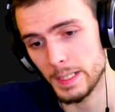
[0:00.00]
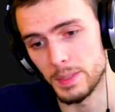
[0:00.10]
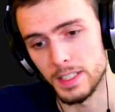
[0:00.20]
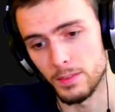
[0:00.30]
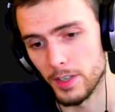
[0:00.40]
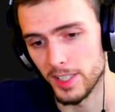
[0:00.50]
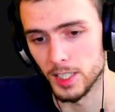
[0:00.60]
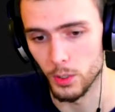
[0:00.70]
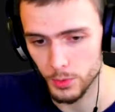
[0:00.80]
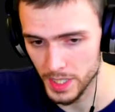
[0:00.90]
but it's a very
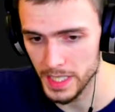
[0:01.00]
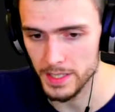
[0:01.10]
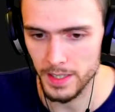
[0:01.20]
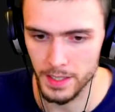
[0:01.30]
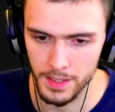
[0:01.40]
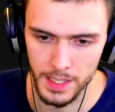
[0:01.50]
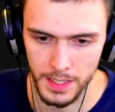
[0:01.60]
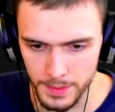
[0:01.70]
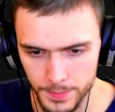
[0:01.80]
low chance kind of thing.